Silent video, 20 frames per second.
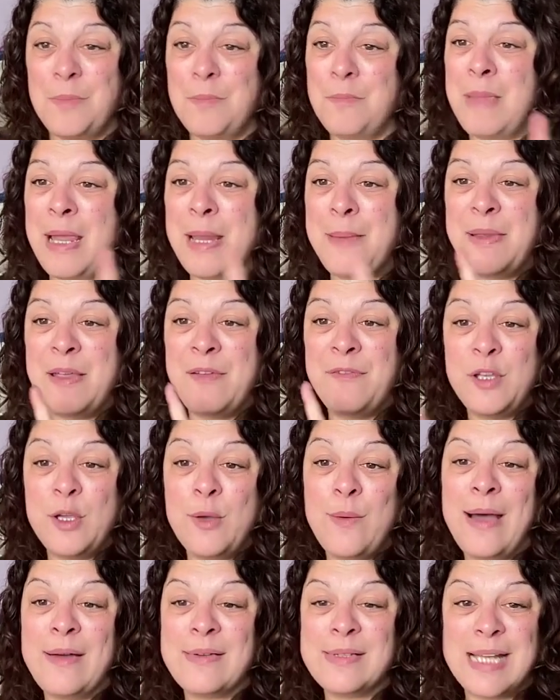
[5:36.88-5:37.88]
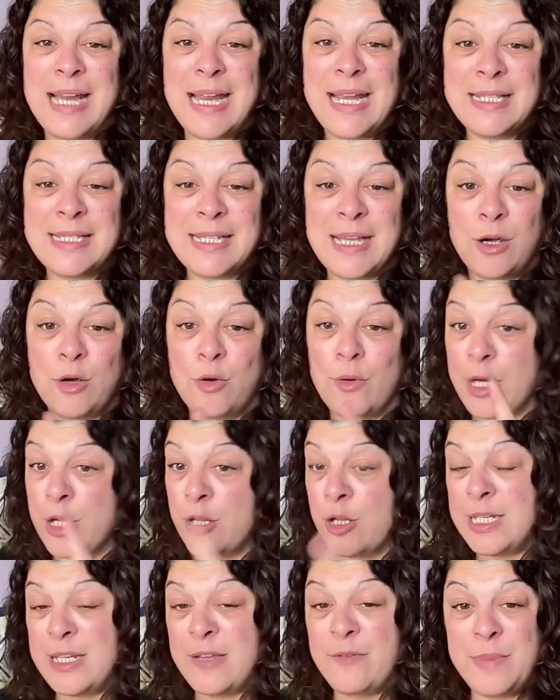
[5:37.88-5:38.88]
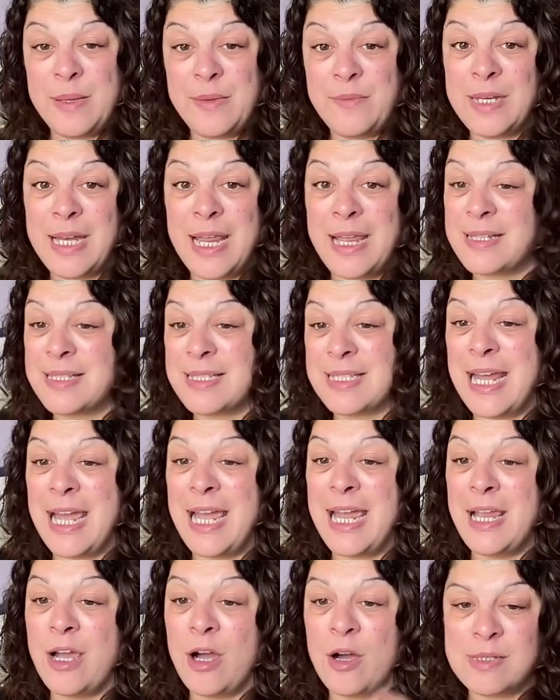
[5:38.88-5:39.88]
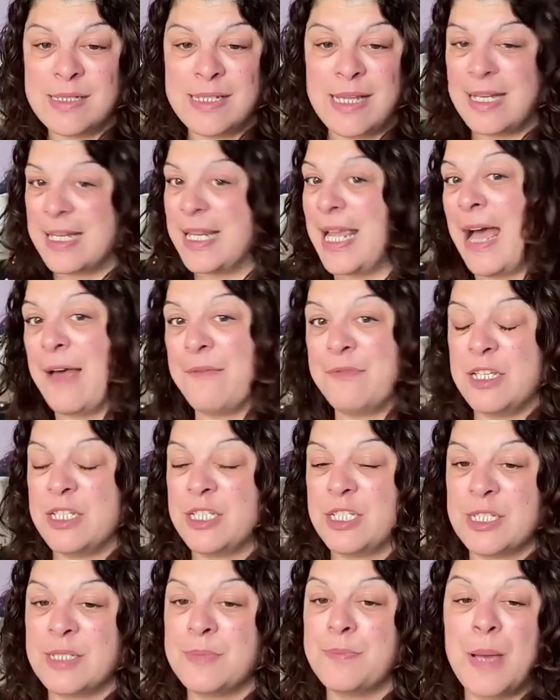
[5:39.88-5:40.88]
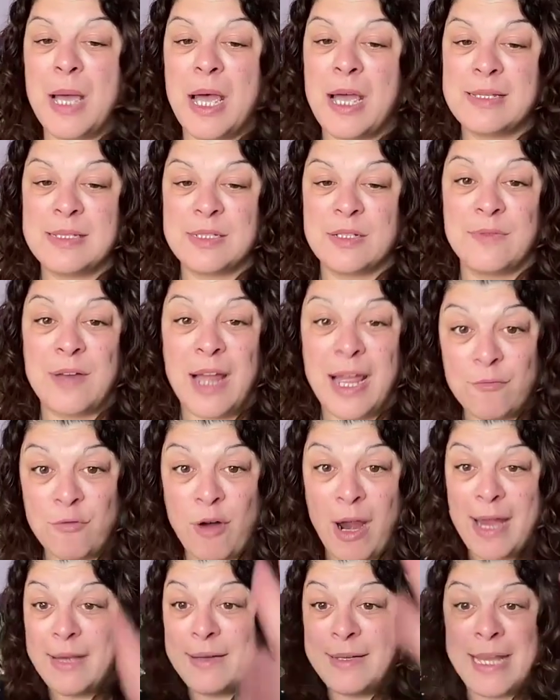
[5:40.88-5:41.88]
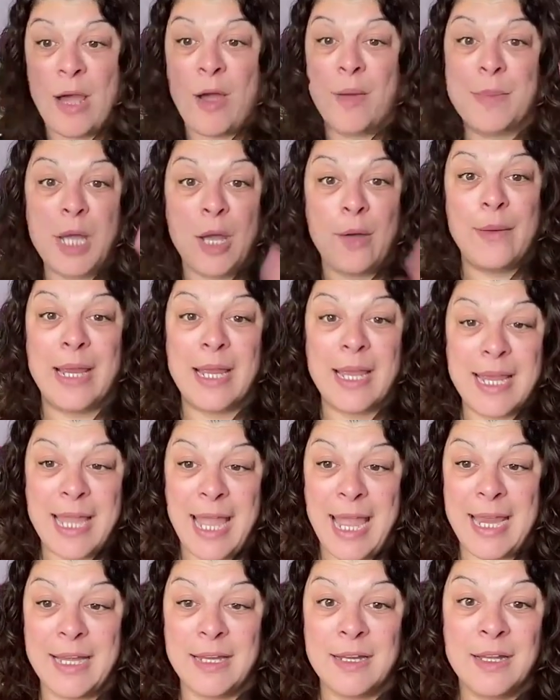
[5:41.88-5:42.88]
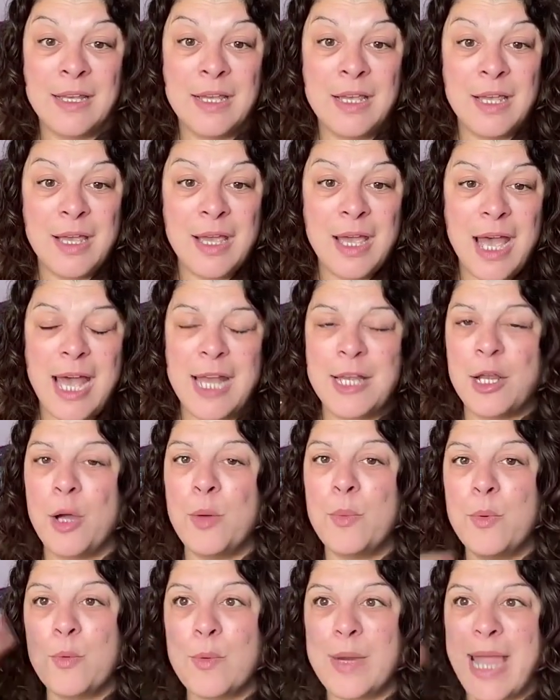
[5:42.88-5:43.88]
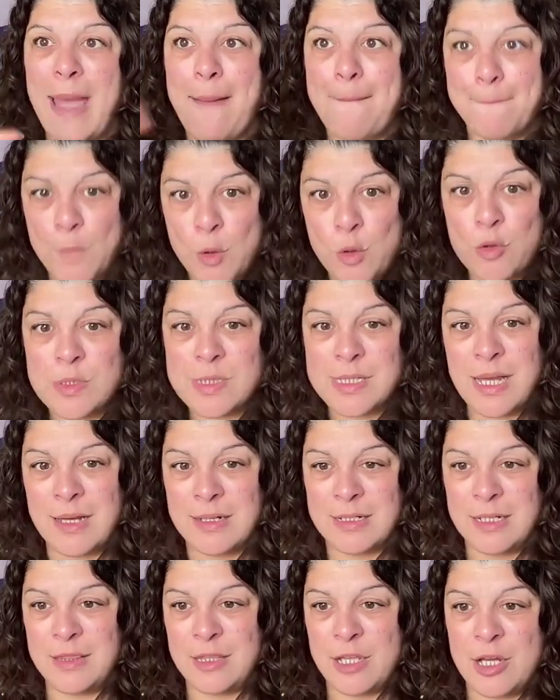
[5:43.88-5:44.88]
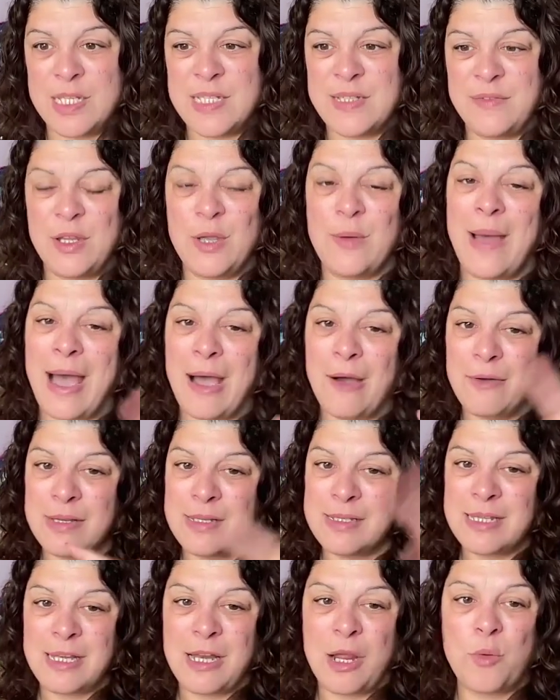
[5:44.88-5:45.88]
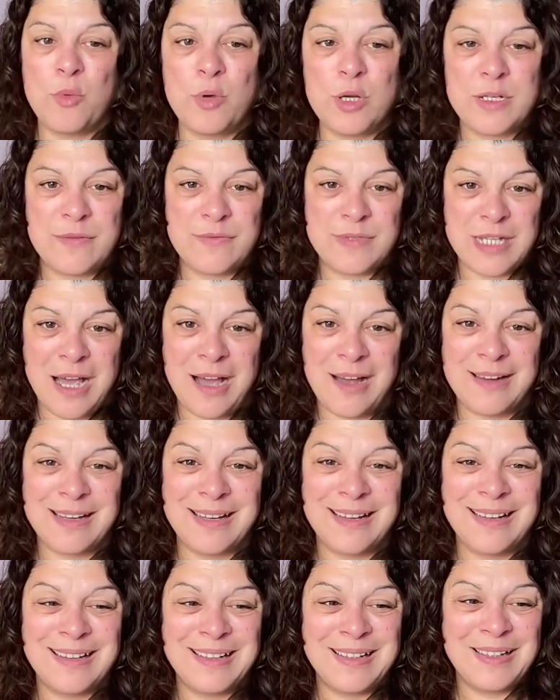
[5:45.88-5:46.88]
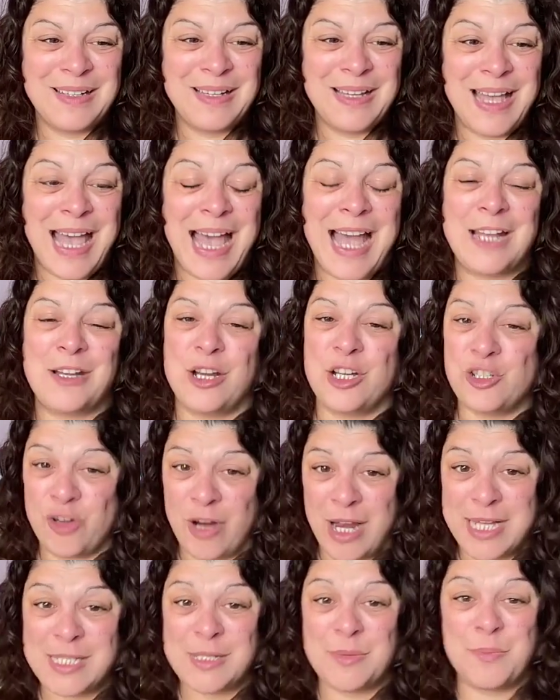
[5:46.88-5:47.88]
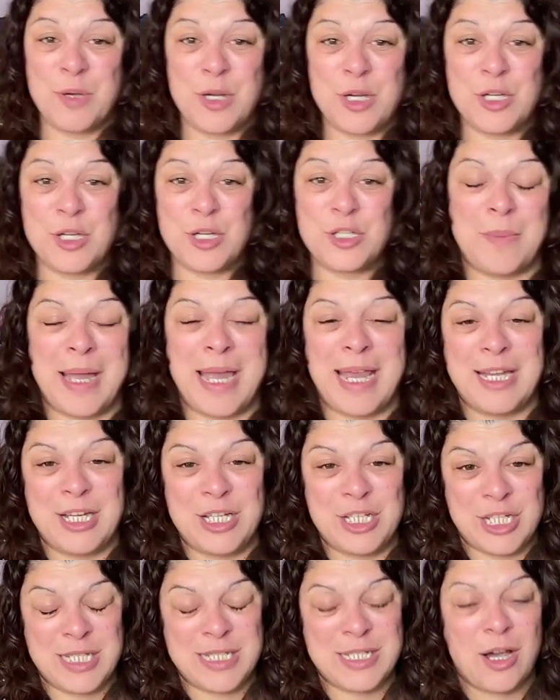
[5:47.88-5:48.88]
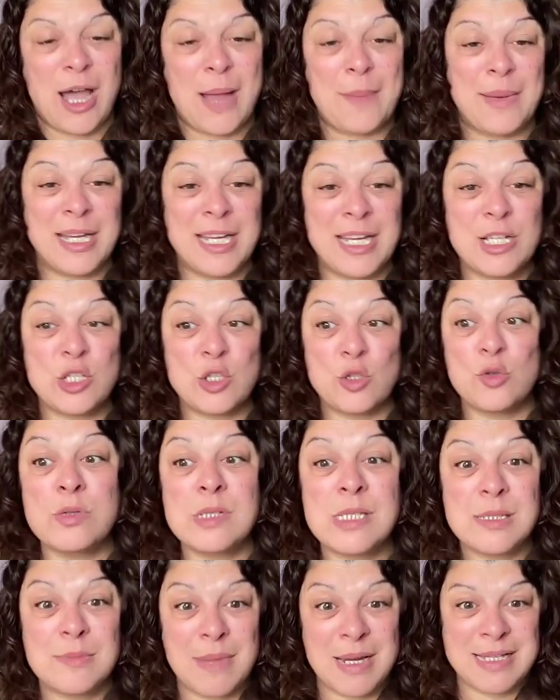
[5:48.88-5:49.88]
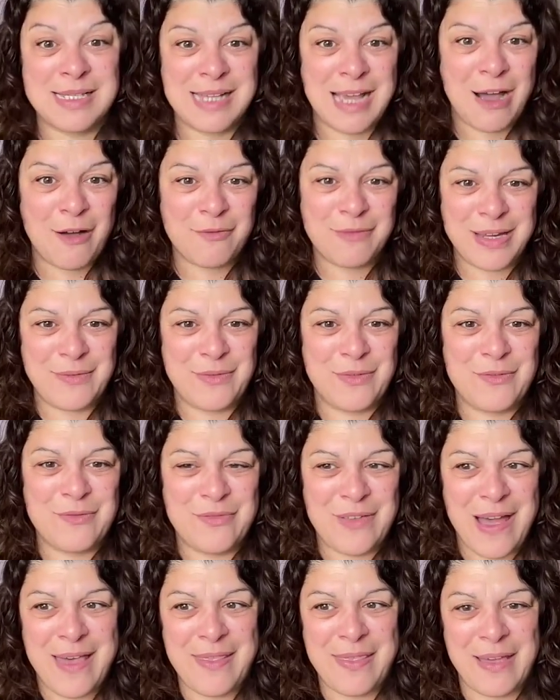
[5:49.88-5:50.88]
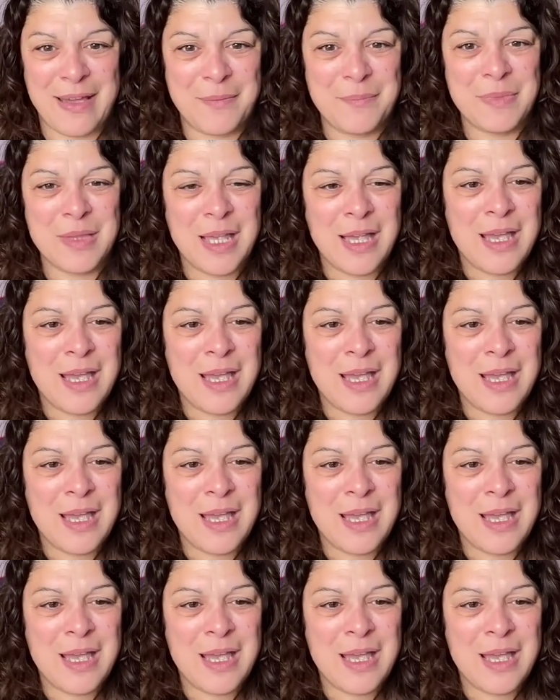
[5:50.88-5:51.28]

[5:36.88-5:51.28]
maybe a few hours later, or it could even be the next day, I'll suddenly have this just burst of like, right, now I'm going again. And I will get more done in those few hours than I would have done had I tried to push on my energy type and exhaust myself even further.